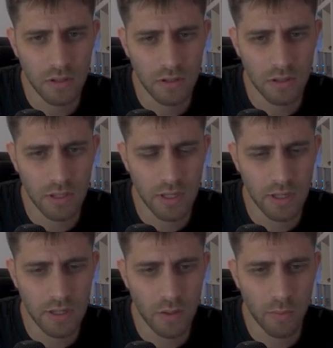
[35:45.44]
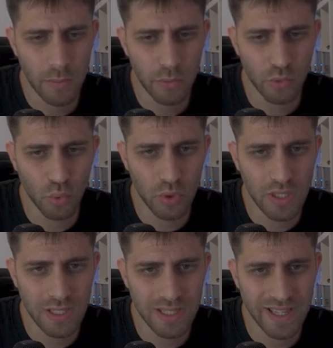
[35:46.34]
Yeah, now maybe rook
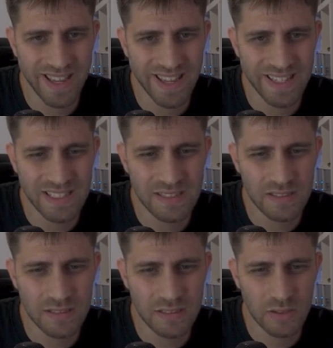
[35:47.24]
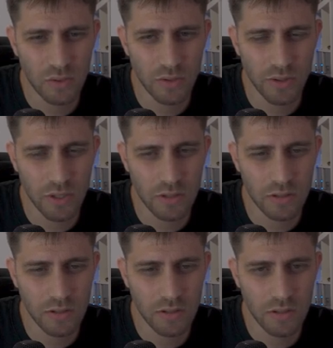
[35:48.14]
e8 or not.
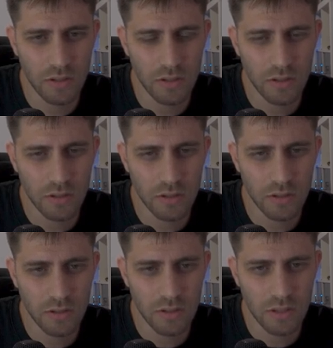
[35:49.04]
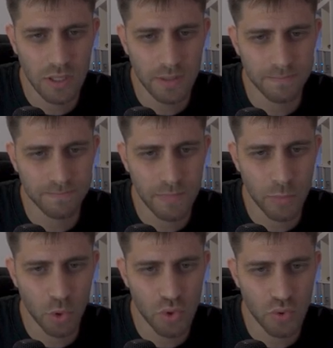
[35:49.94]
Yeah, I'm
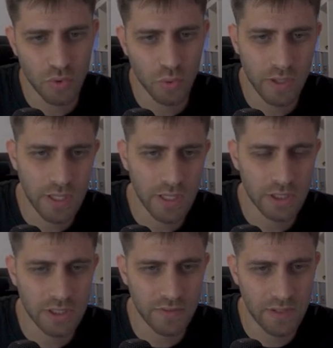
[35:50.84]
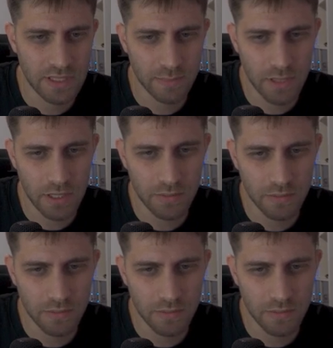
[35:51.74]
not sure. Queen king h7, let's play.